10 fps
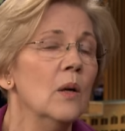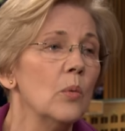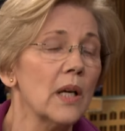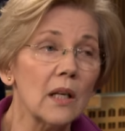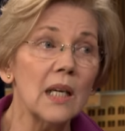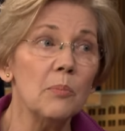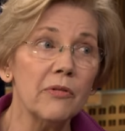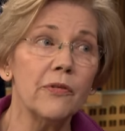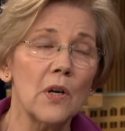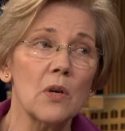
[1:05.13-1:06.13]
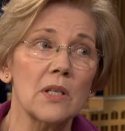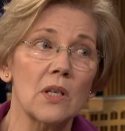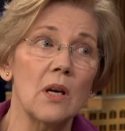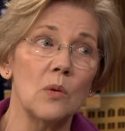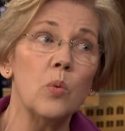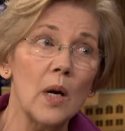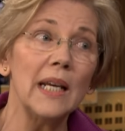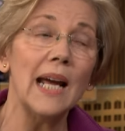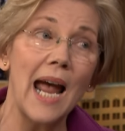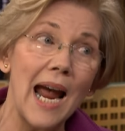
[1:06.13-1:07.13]
We got to keep a focus on what
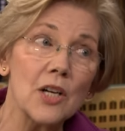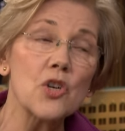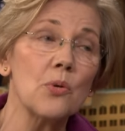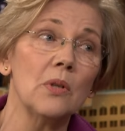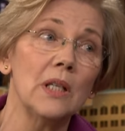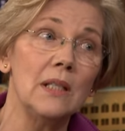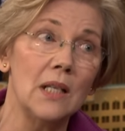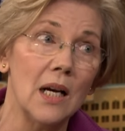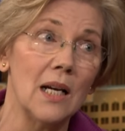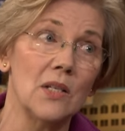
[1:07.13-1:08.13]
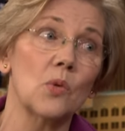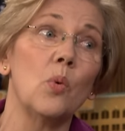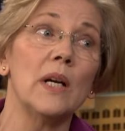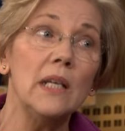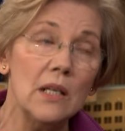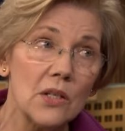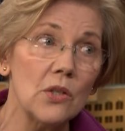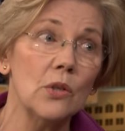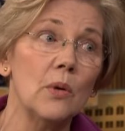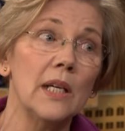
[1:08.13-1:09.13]
he actually does, what he is
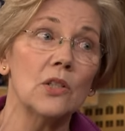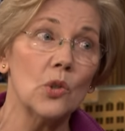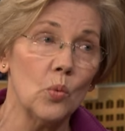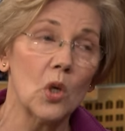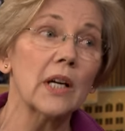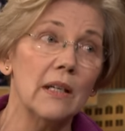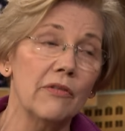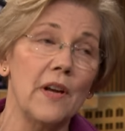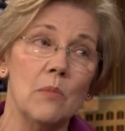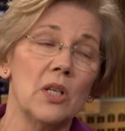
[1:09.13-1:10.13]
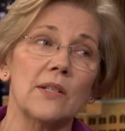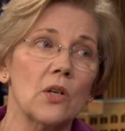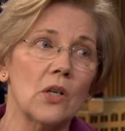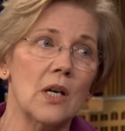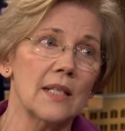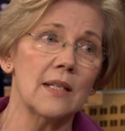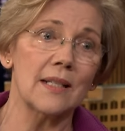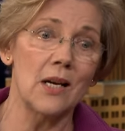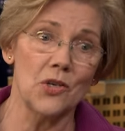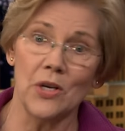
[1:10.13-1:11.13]
doing to working families across this
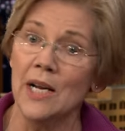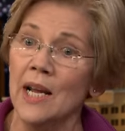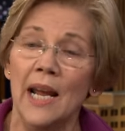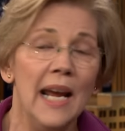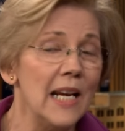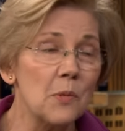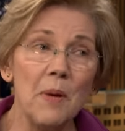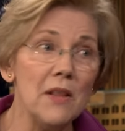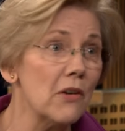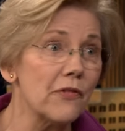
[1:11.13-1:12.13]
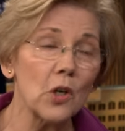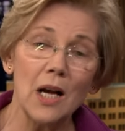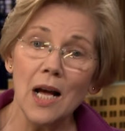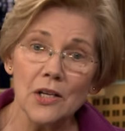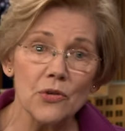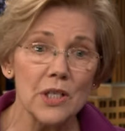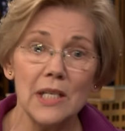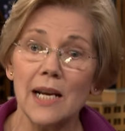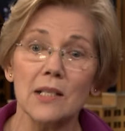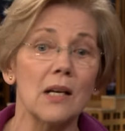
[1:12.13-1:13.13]
country. Yeah. He's been there for 100
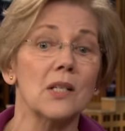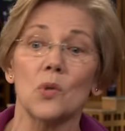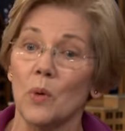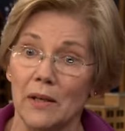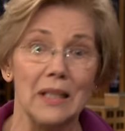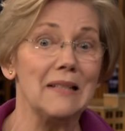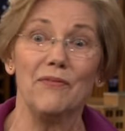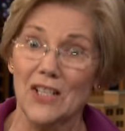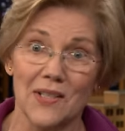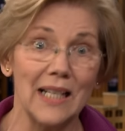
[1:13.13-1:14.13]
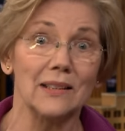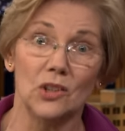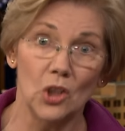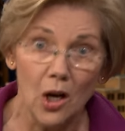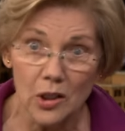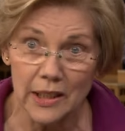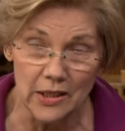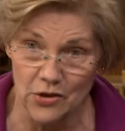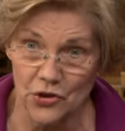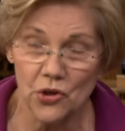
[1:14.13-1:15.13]
days. I swear, it feels like dog
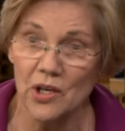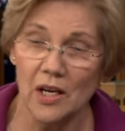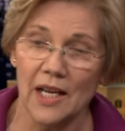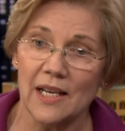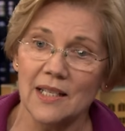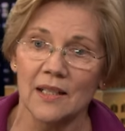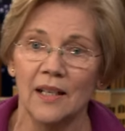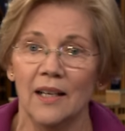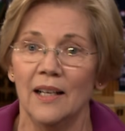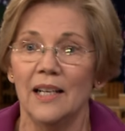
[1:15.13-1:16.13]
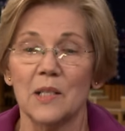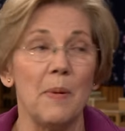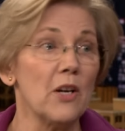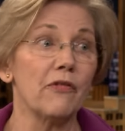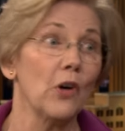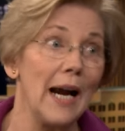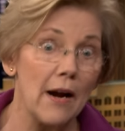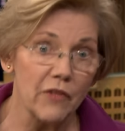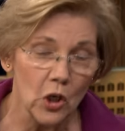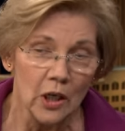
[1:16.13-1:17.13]
years, you know, like he's, he's been there
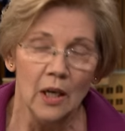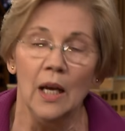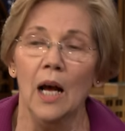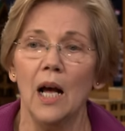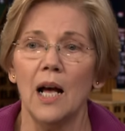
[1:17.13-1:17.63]
forever. Yeah.